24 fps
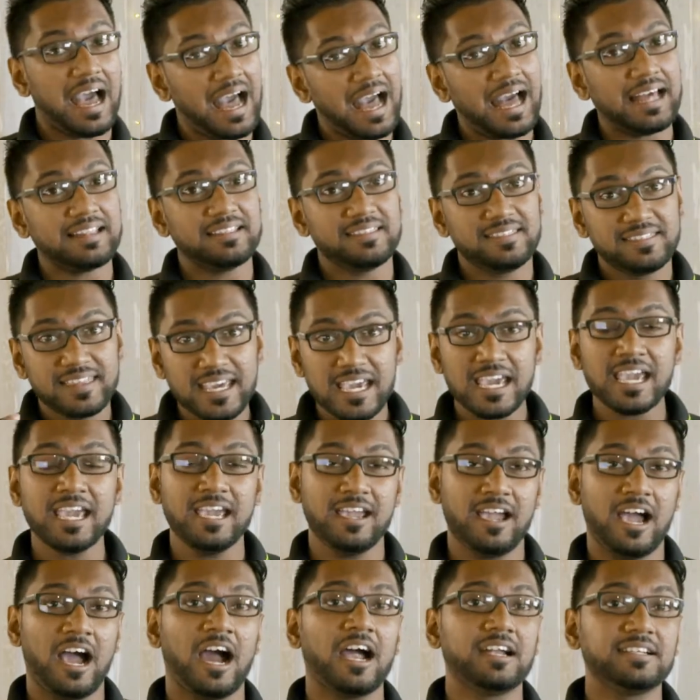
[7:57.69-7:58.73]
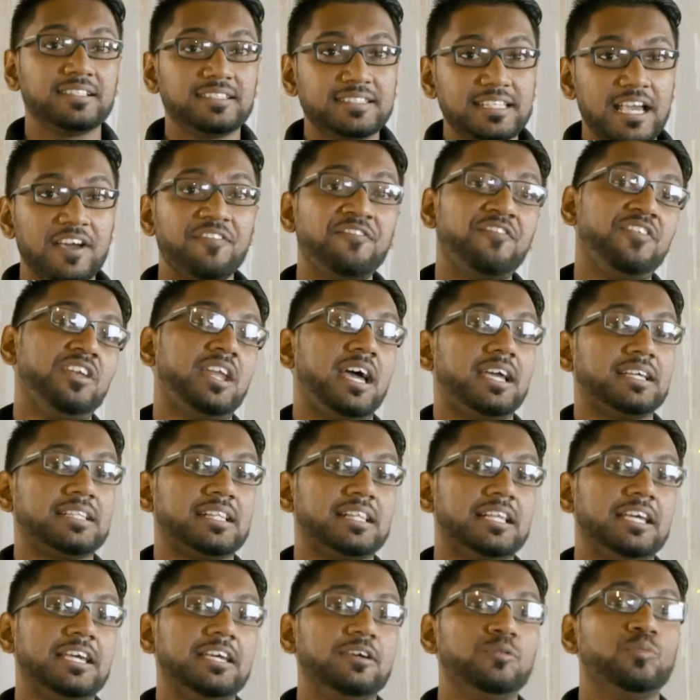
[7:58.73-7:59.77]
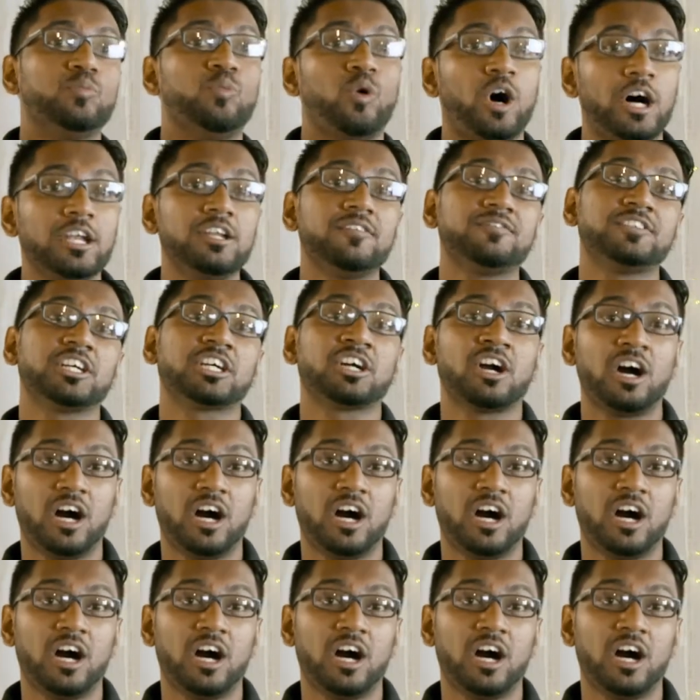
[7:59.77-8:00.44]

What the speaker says: And they are definitely one of the